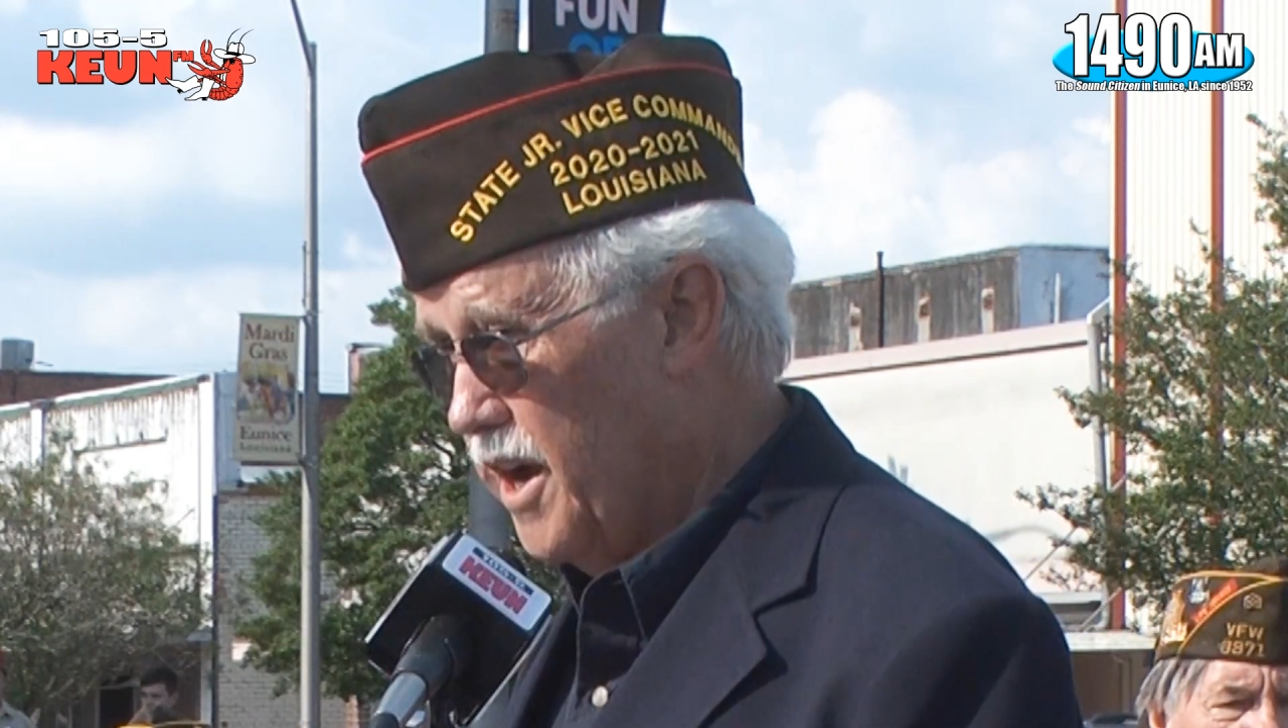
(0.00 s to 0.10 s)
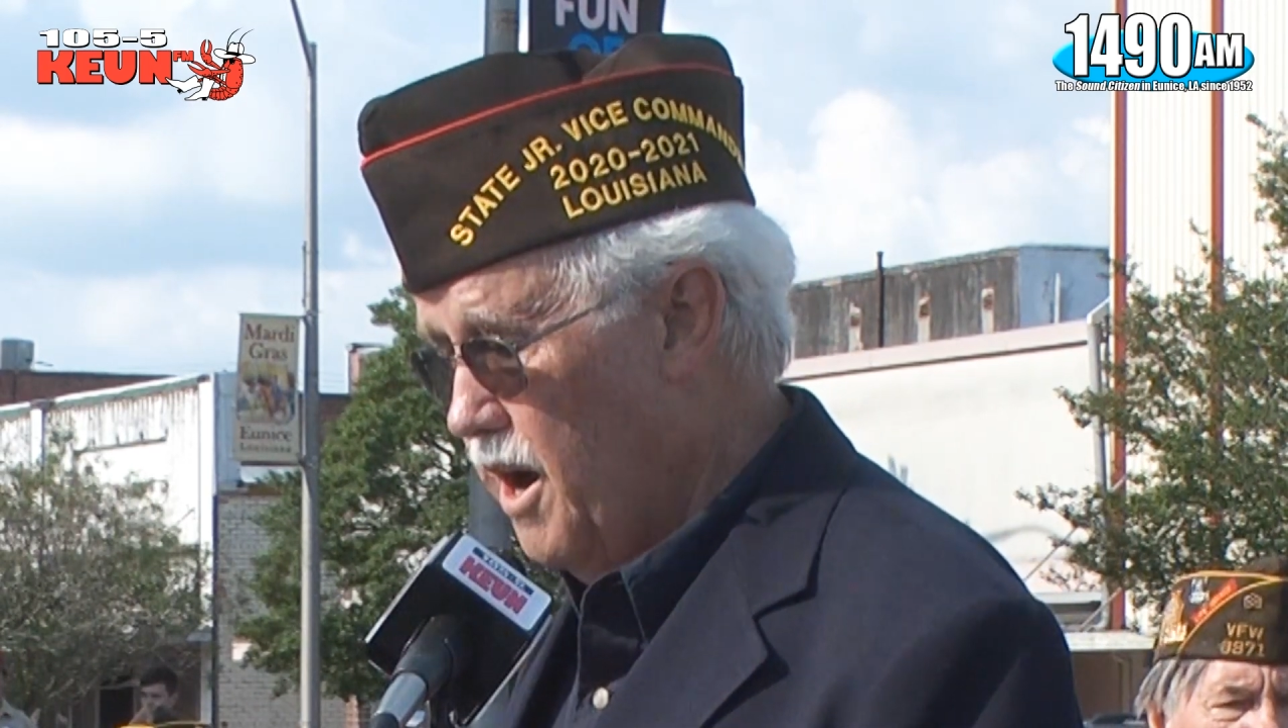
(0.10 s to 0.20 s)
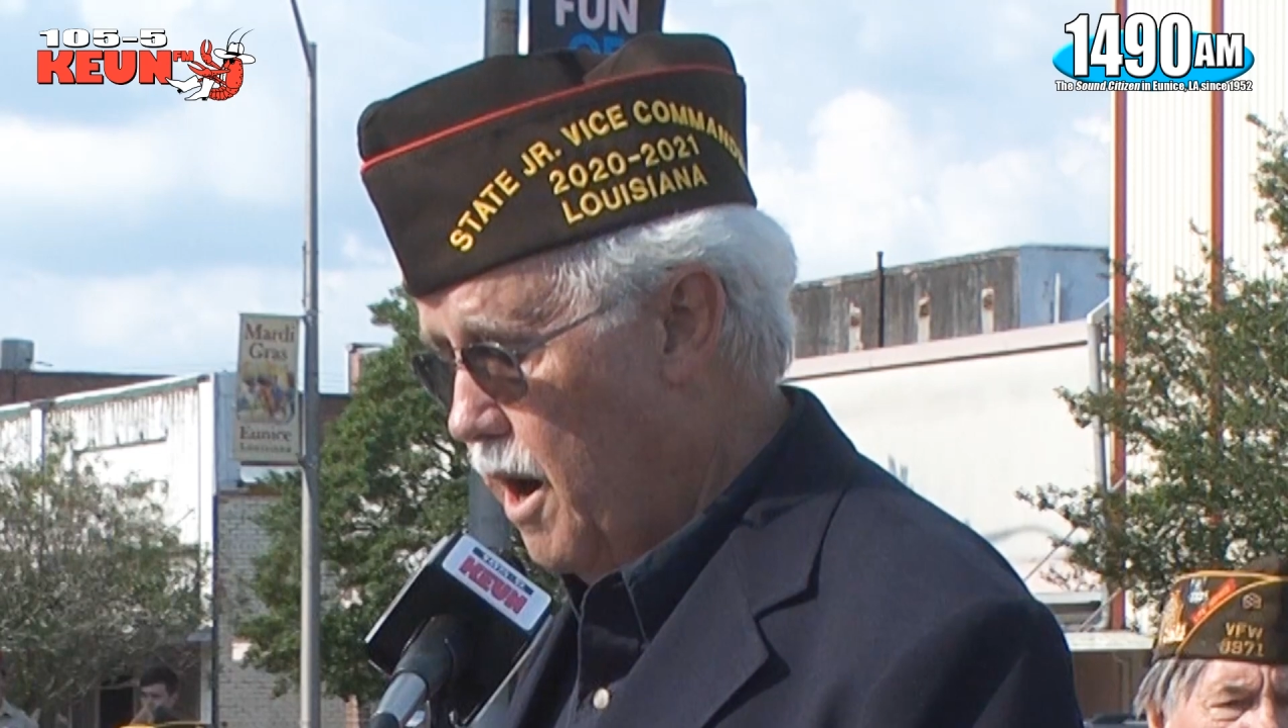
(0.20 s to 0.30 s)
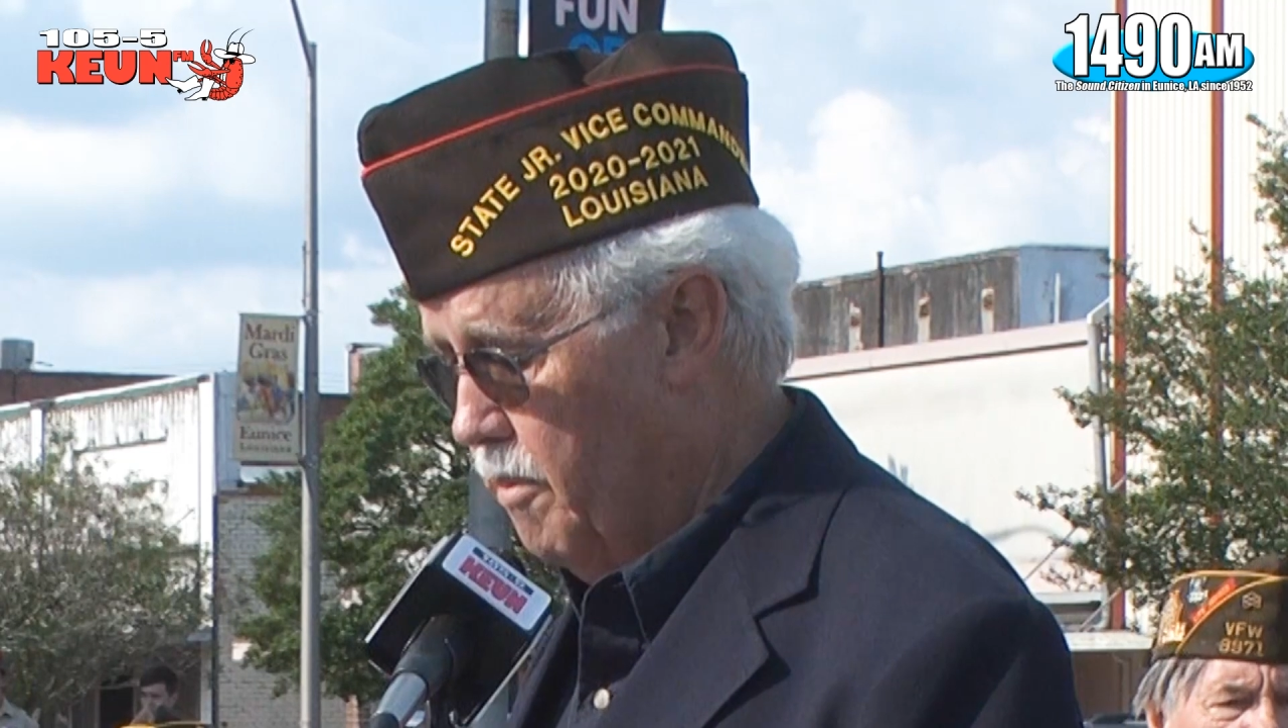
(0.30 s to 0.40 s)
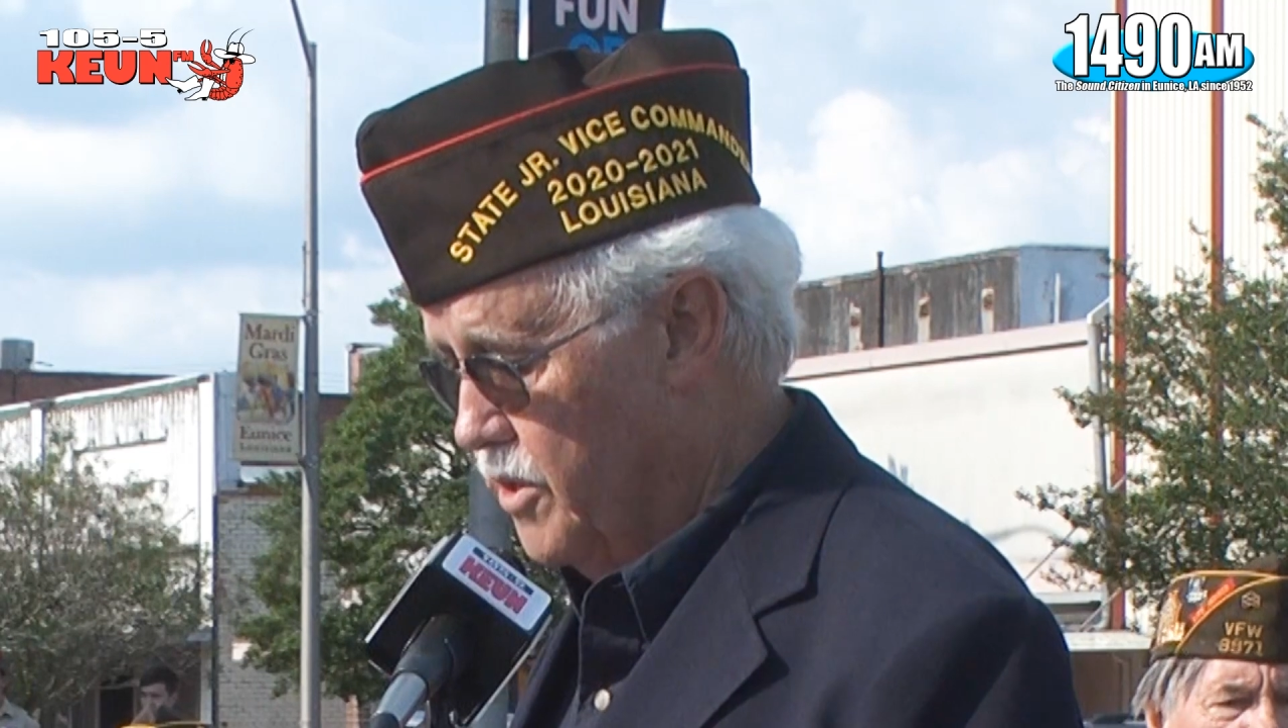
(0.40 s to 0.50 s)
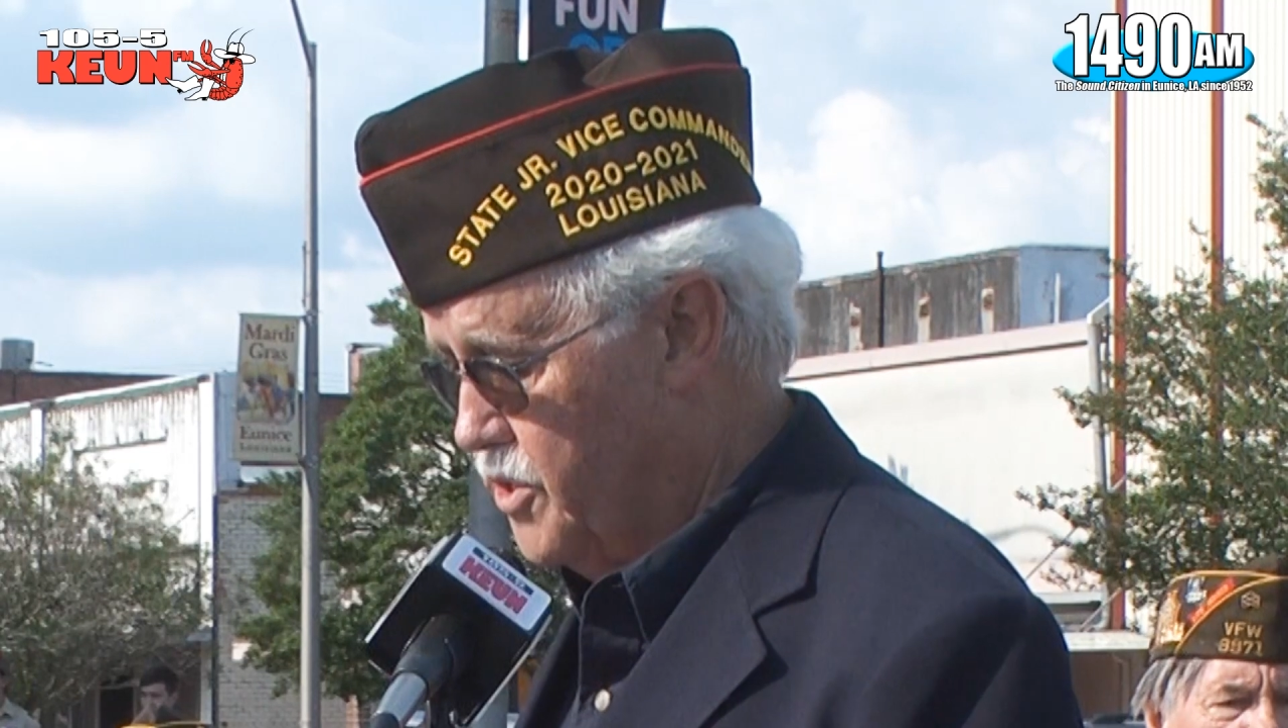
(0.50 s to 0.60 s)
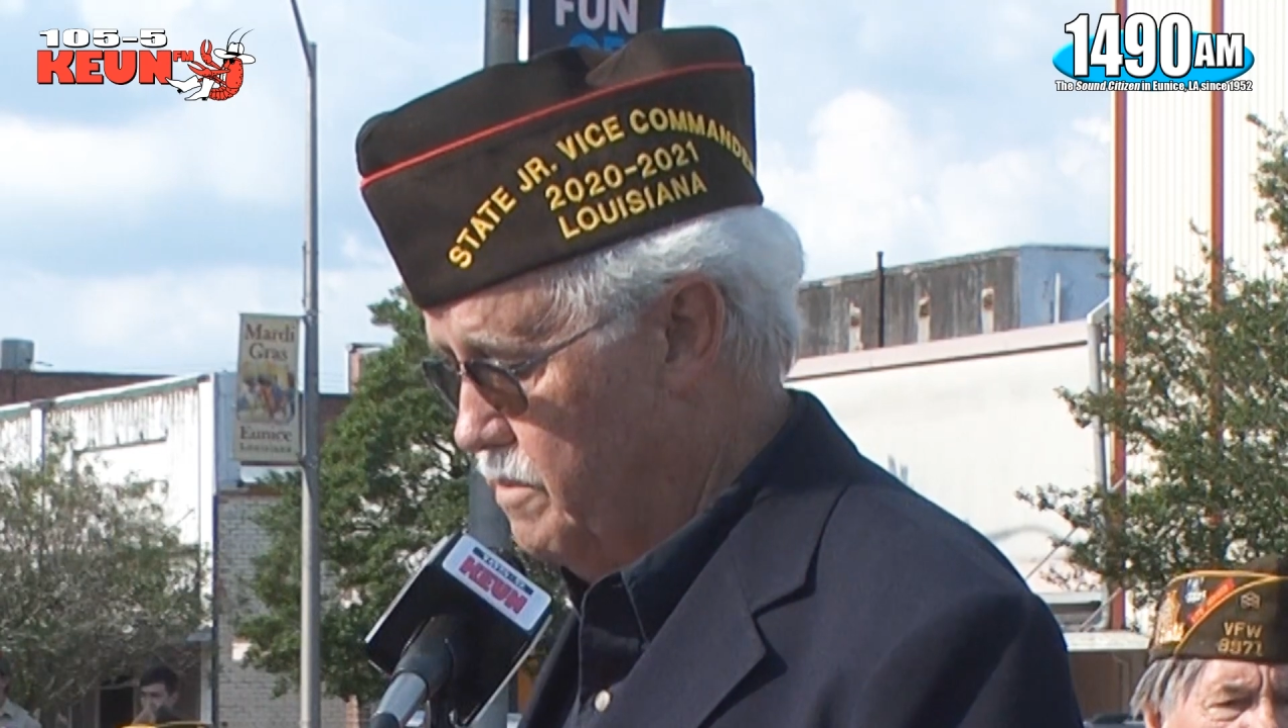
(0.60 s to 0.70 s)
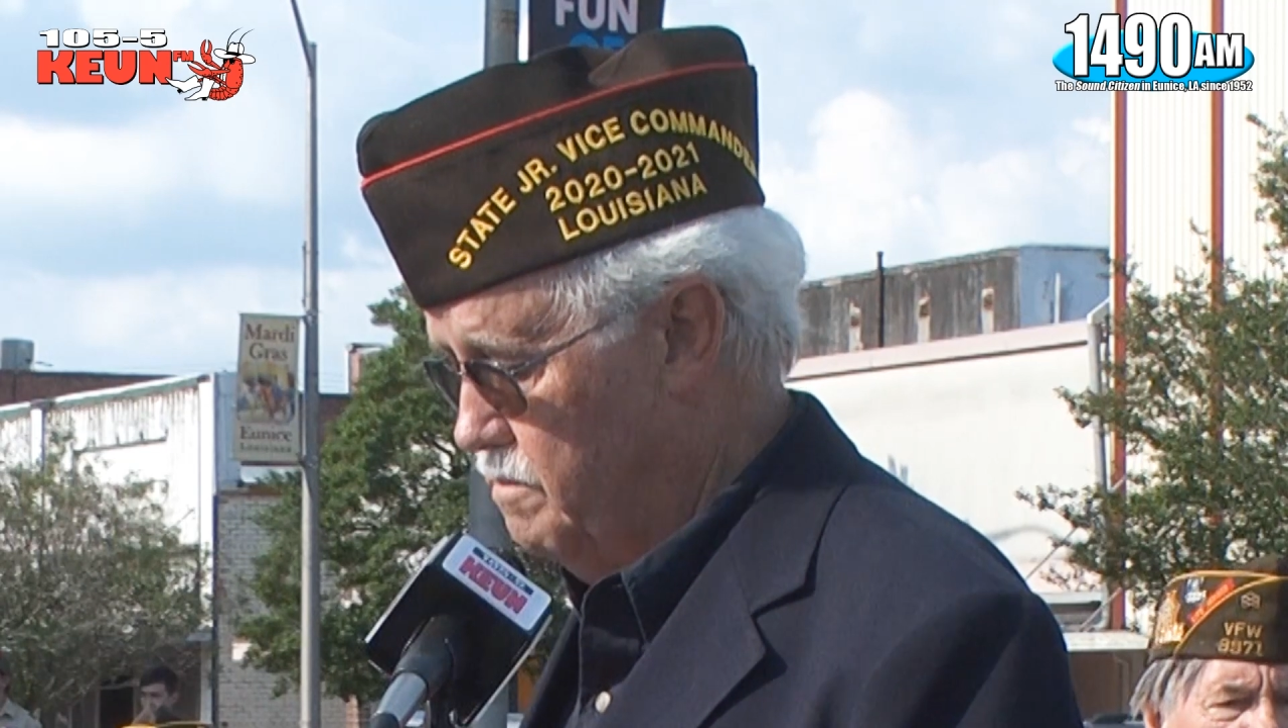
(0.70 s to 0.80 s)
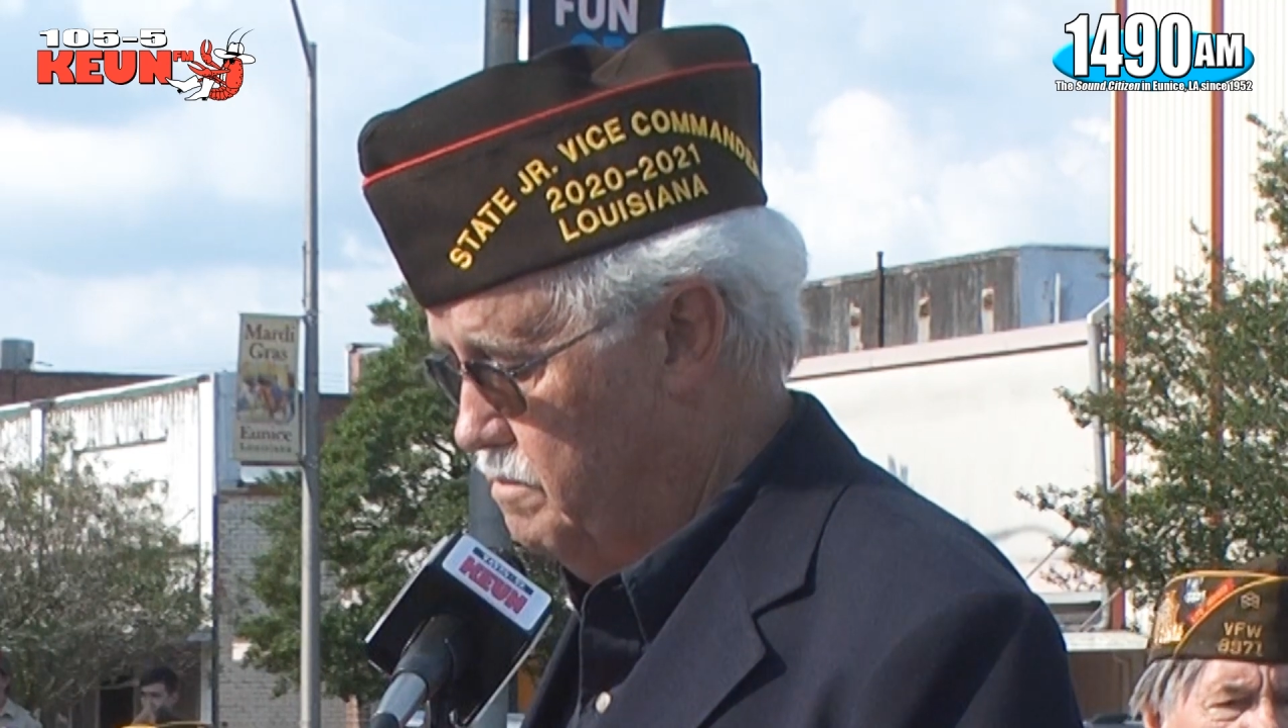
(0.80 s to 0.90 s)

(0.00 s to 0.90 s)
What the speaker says: accomplished.